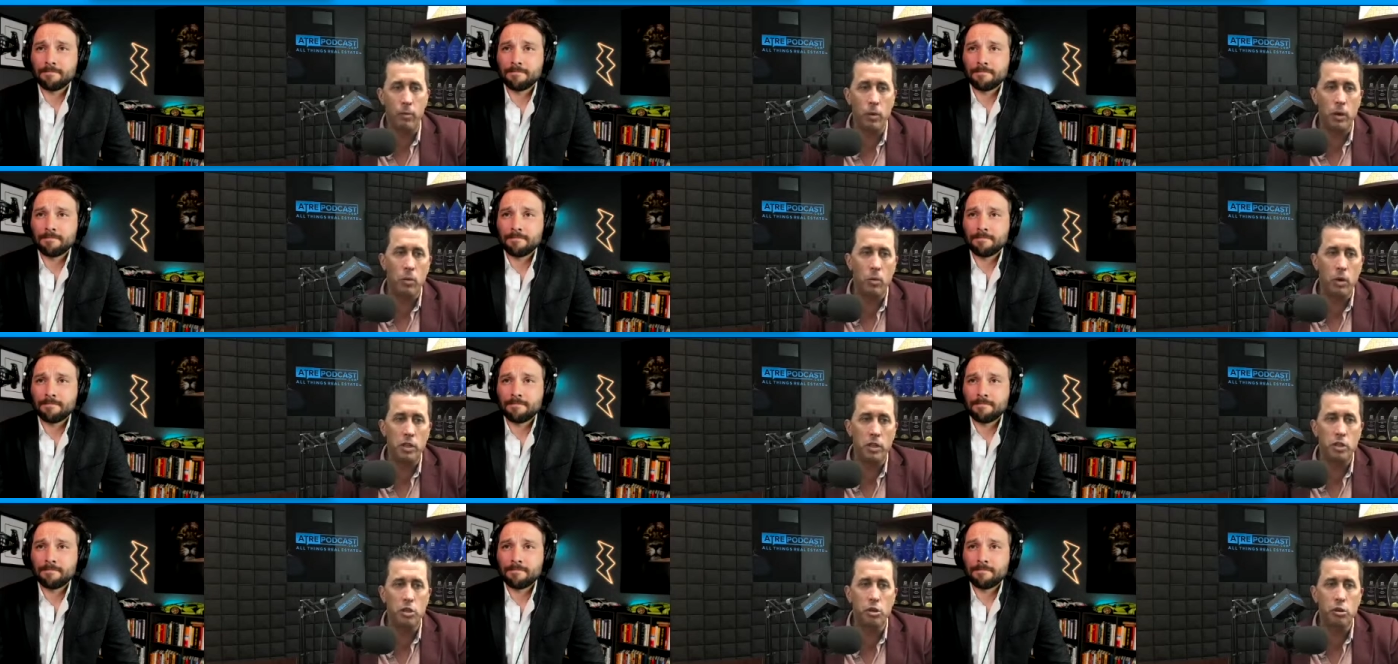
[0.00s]
Speaker 1: What,
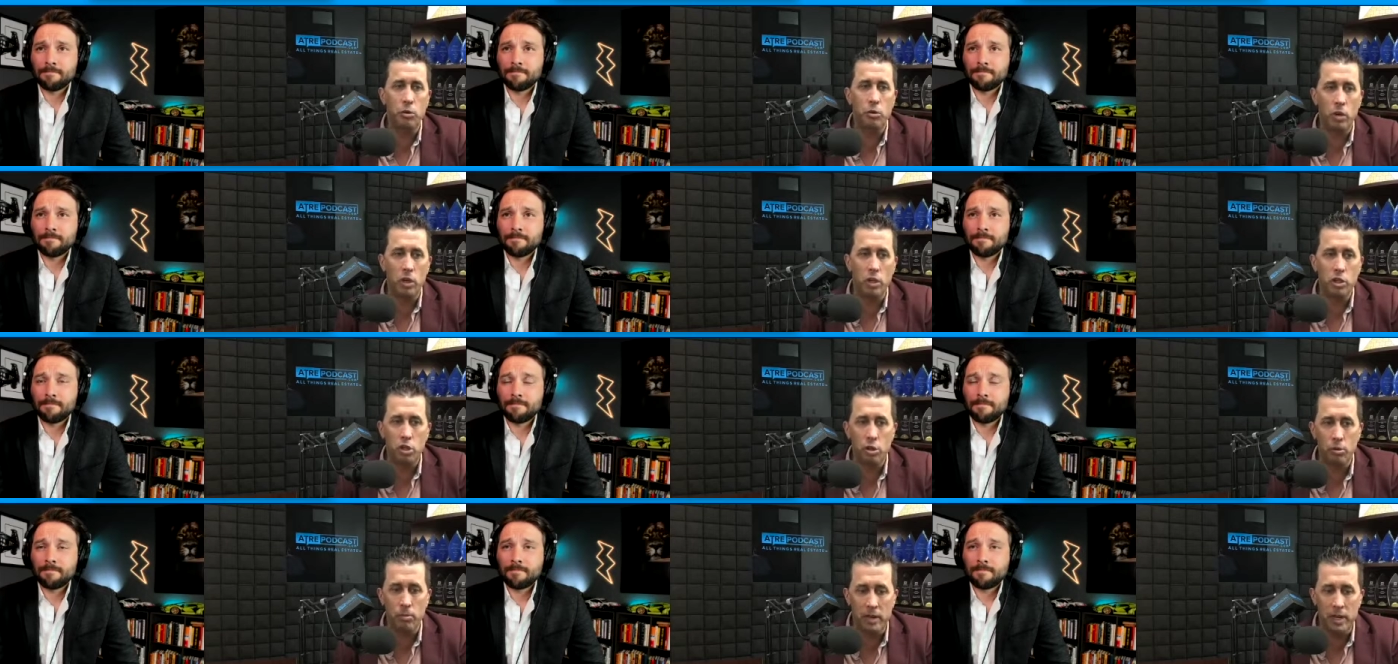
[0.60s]
what's your
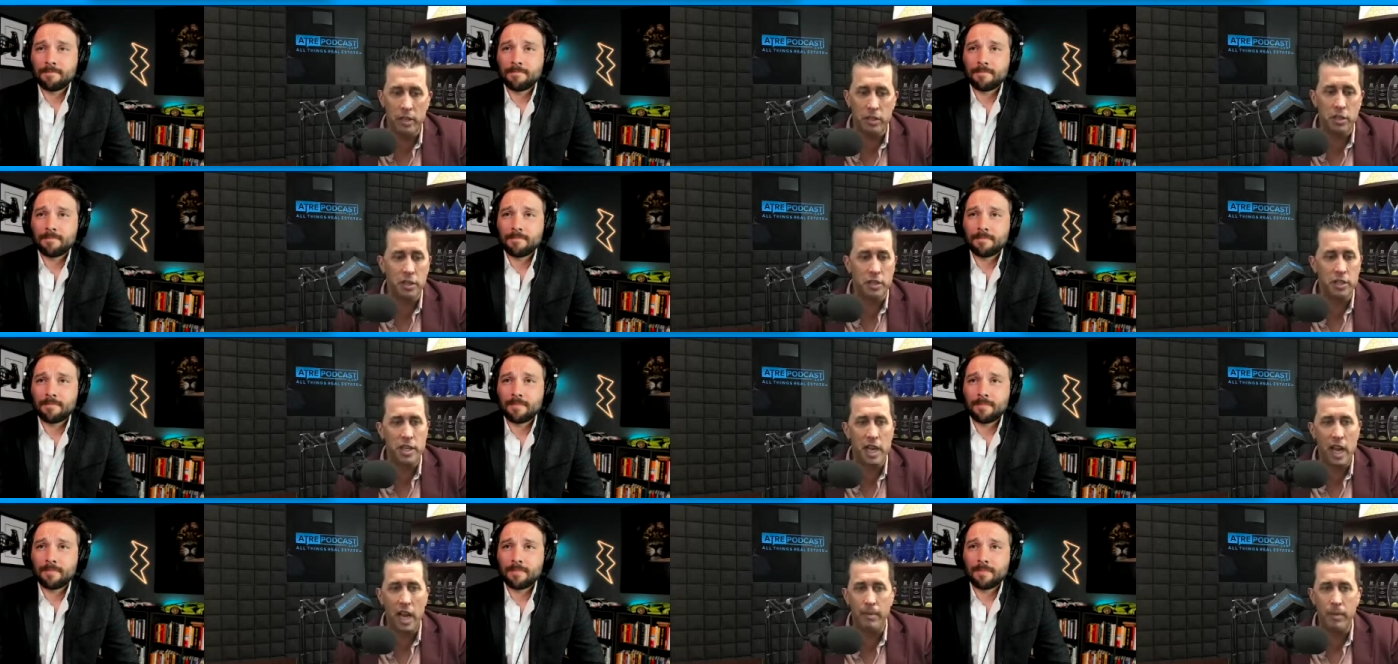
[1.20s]
what's your mission
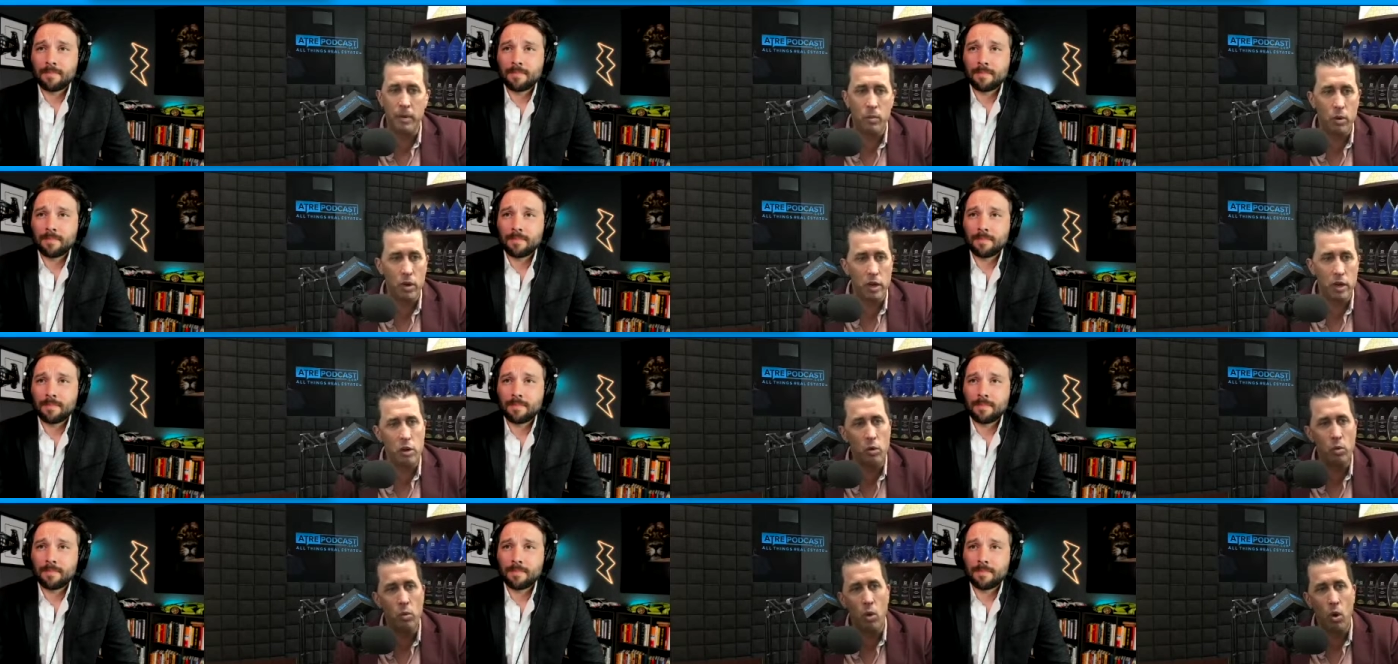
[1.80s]
statement? What do
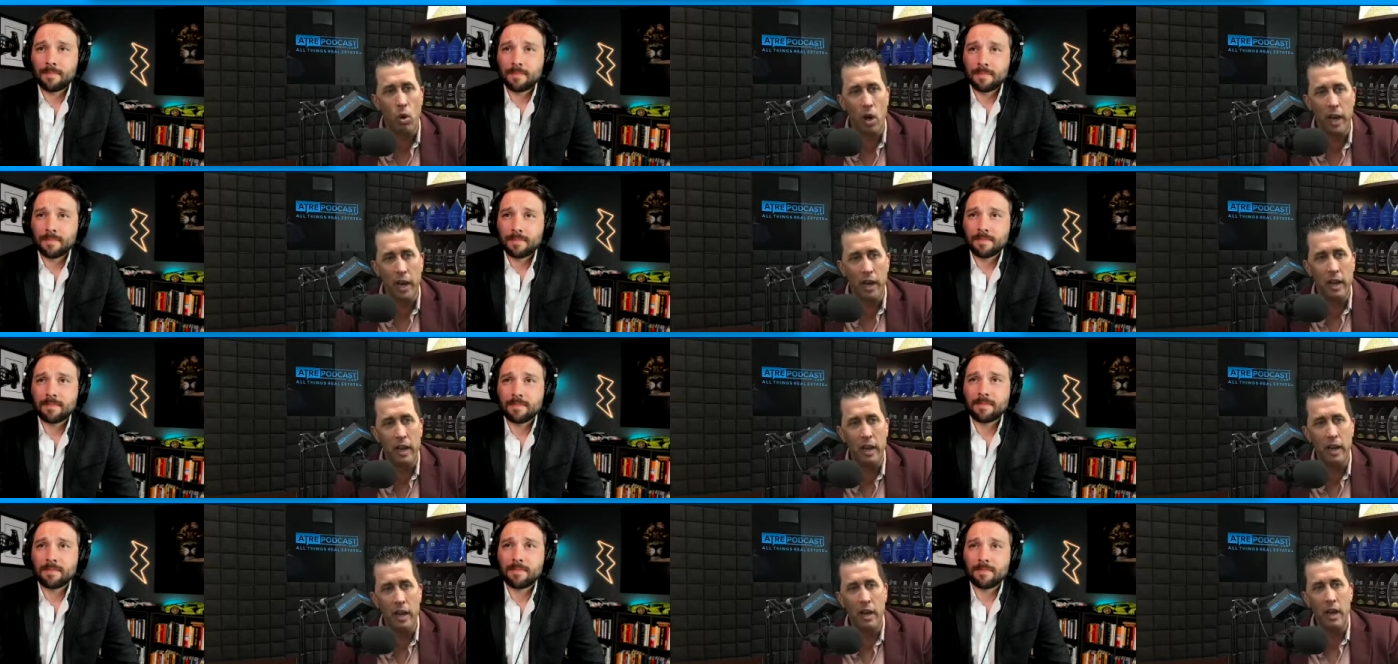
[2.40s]
you want
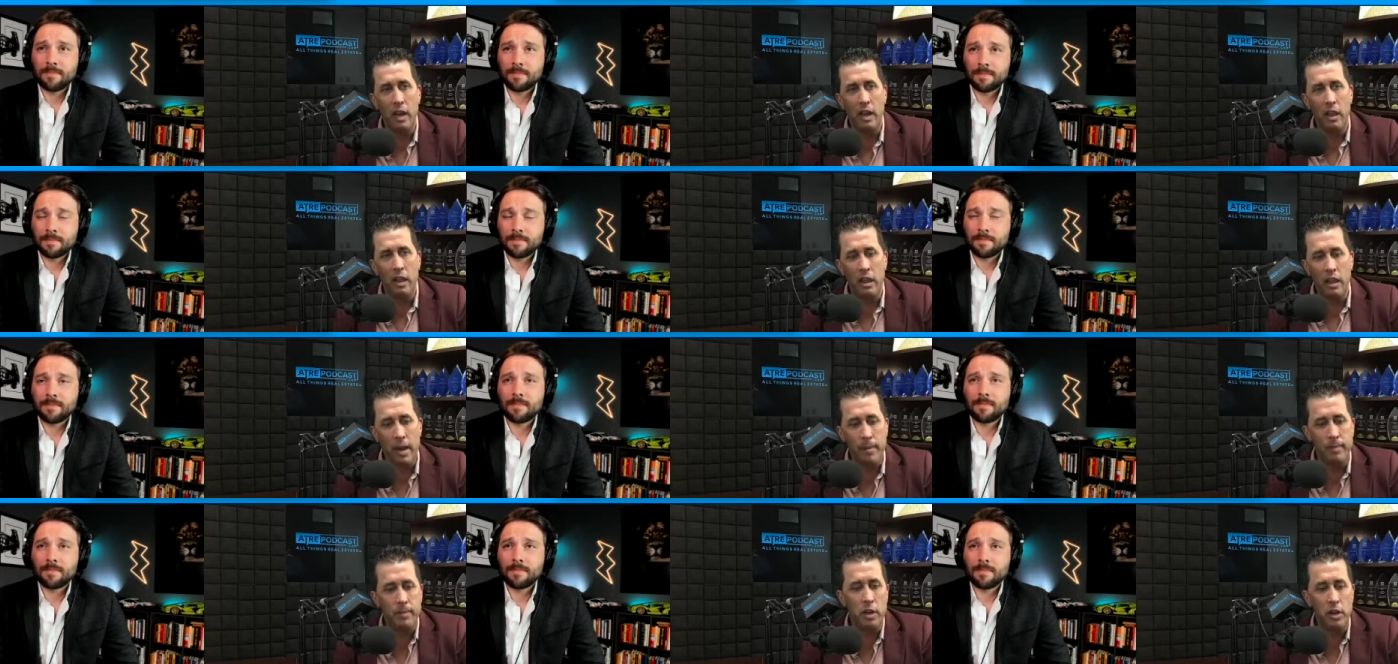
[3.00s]

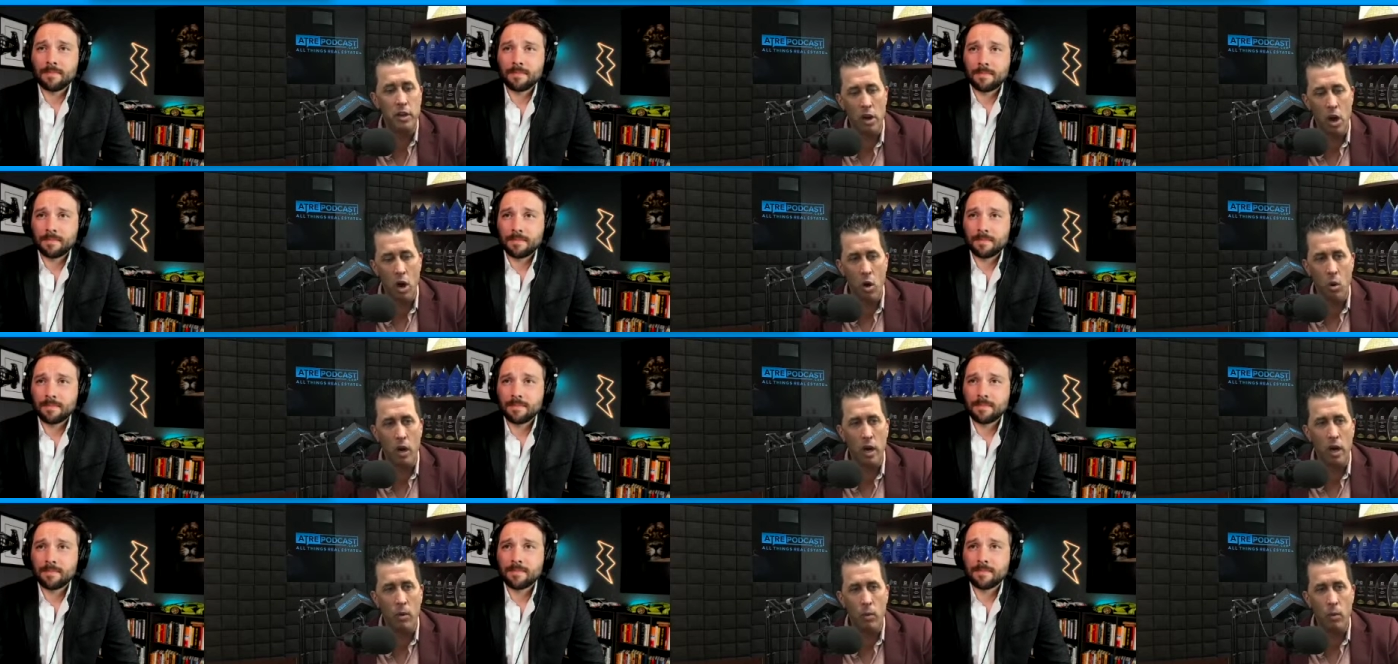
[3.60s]
them to
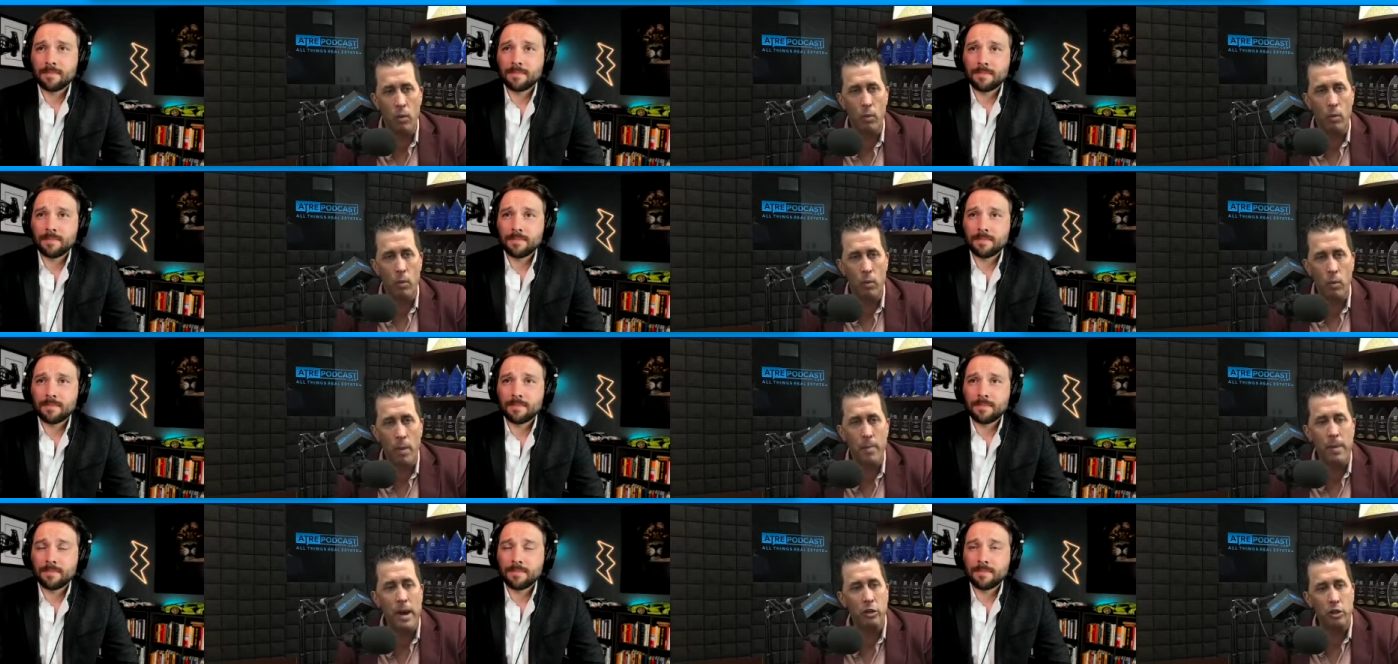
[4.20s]
know
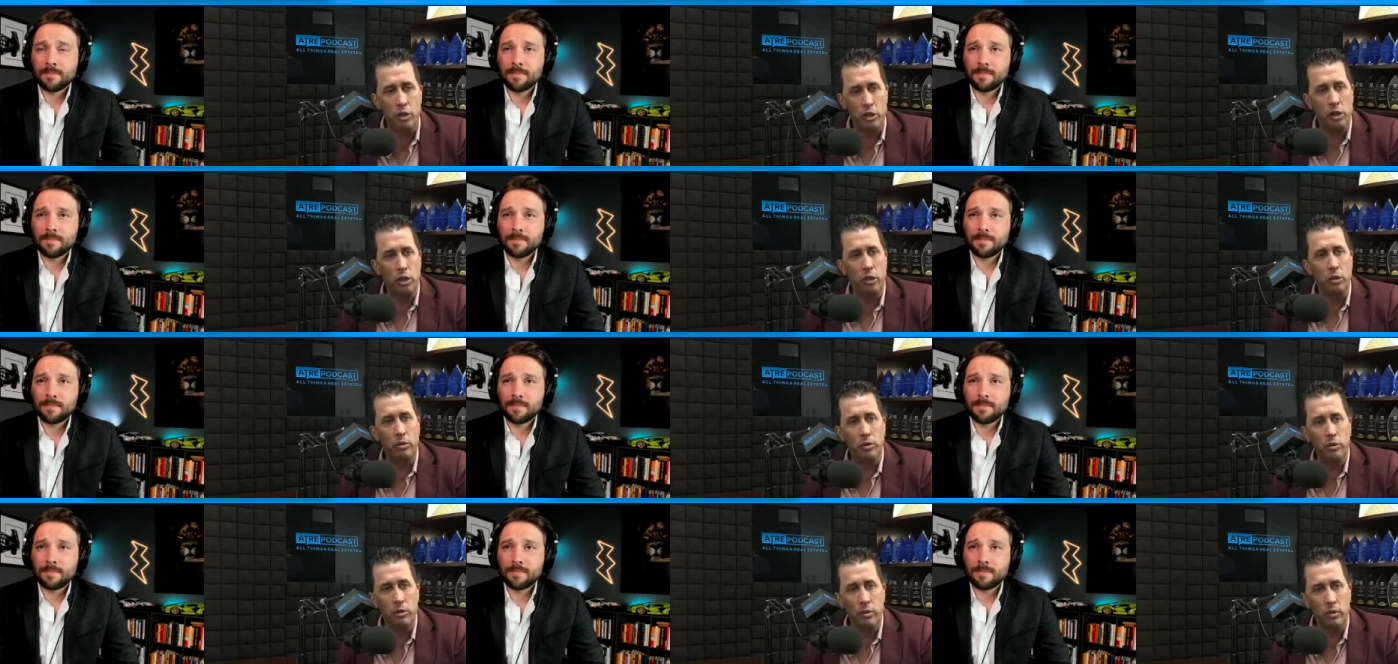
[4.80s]
about
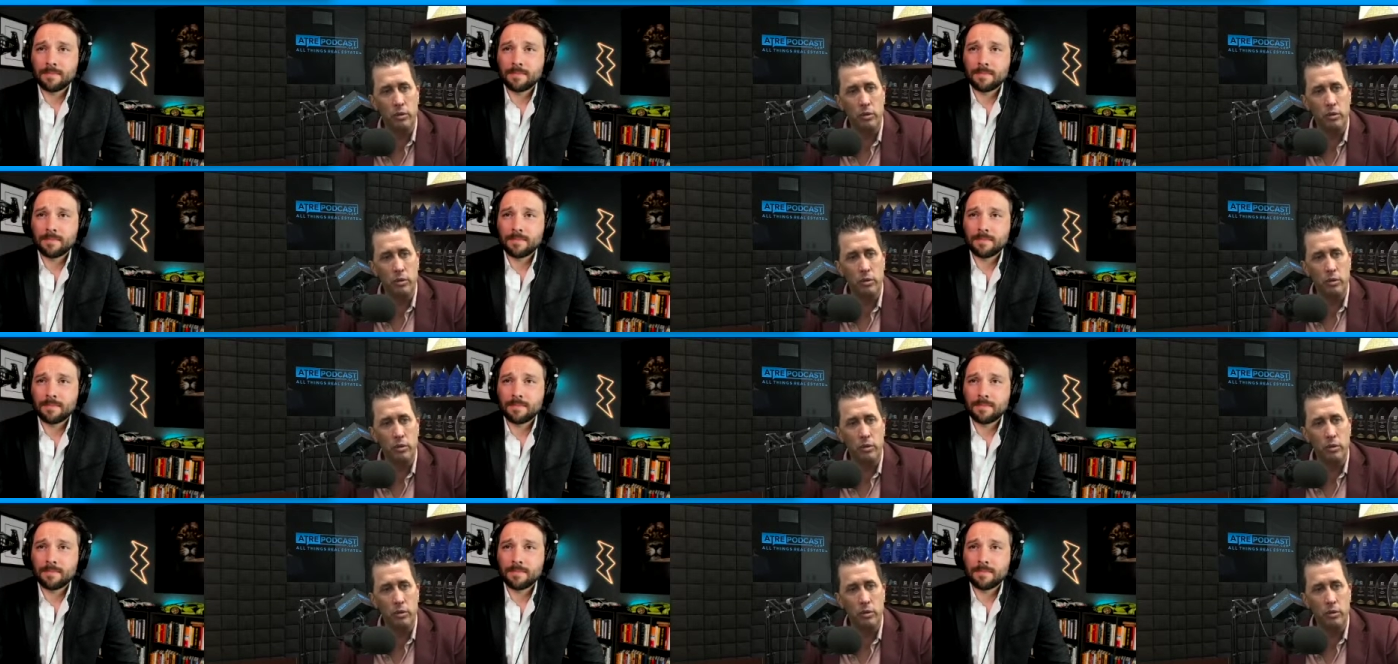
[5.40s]
you?